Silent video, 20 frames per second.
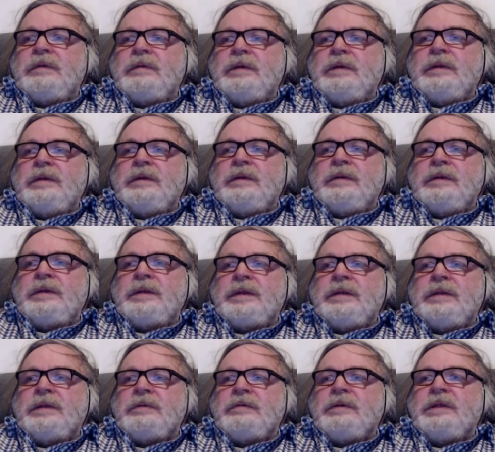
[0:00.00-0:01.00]
and 20th
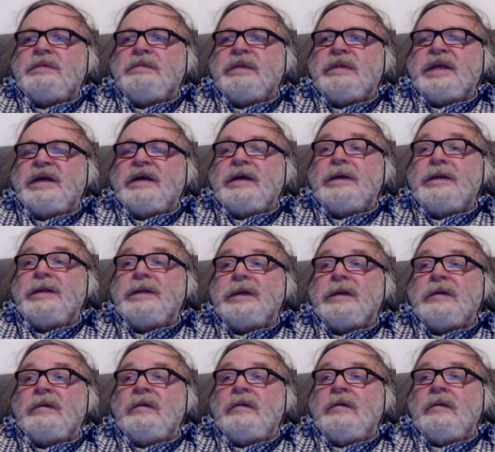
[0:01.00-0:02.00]
centuries
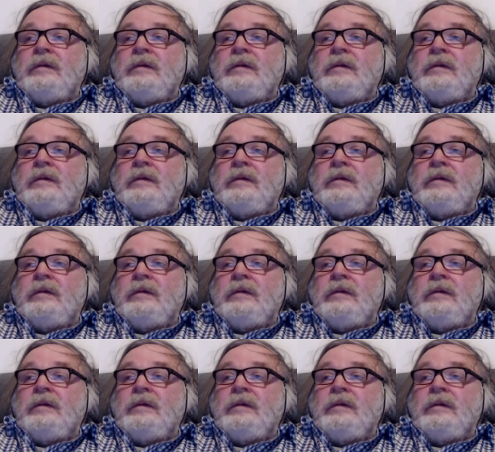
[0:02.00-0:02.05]
behind.